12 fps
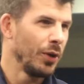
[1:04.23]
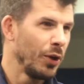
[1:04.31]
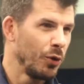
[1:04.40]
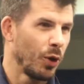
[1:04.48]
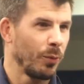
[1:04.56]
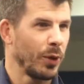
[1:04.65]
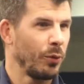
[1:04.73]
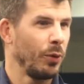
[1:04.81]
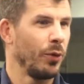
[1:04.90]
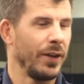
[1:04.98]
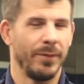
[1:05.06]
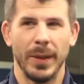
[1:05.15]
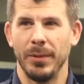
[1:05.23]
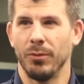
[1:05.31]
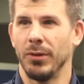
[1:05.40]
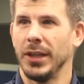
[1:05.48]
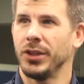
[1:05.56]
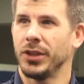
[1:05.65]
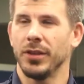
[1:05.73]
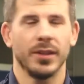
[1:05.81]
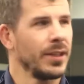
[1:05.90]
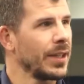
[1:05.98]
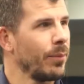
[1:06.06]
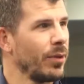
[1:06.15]
Yeah. Normally we would have maybe
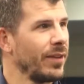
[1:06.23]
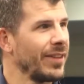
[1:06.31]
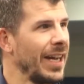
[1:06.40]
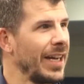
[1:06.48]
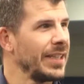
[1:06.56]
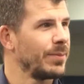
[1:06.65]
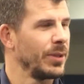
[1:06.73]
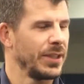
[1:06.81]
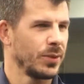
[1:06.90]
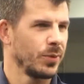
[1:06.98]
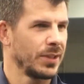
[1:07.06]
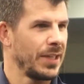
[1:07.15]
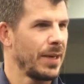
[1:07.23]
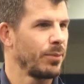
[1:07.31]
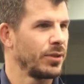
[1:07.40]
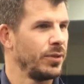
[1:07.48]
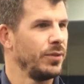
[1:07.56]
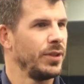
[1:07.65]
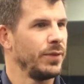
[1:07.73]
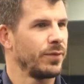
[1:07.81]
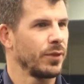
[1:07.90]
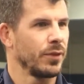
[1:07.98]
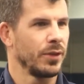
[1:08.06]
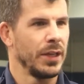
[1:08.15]
redshirted a couple of guys, but this was an opportunity
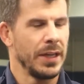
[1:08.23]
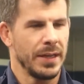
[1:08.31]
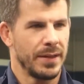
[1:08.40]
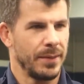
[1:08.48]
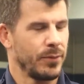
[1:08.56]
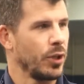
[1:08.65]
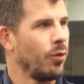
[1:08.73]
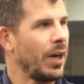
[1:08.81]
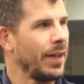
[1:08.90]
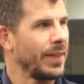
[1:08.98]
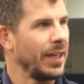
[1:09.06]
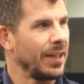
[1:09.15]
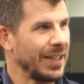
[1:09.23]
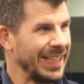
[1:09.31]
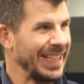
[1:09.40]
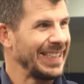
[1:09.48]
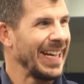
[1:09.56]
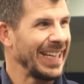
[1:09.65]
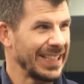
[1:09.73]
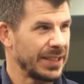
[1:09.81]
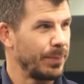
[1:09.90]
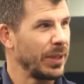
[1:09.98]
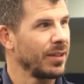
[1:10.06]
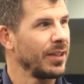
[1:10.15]
for them to go out there yeah. and get that
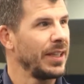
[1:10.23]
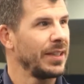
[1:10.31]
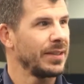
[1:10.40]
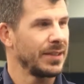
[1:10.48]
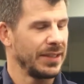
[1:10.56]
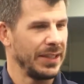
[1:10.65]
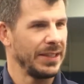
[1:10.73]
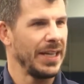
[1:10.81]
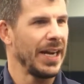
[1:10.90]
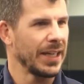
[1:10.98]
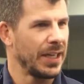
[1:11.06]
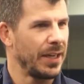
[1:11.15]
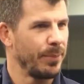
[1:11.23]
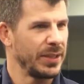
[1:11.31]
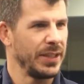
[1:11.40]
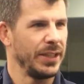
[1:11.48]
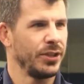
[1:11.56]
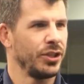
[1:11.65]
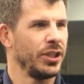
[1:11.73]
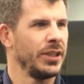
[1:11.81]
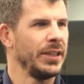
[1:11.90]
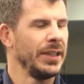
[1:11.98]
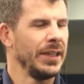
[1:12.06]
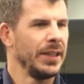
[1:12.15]
experience, get that
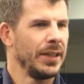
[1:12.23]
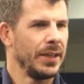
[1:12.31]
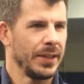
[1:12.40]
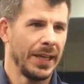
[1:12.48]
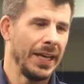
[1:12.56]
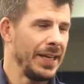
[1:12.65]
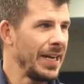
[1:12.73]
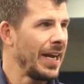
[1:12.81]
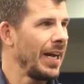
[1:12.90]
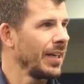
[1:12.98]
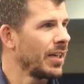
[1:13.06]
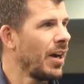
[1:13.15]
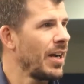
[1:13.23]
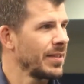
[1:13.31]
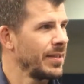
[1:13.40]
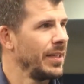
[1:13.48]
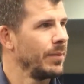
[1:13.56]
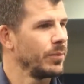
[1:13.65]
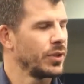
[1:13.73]
competition, and not cost them.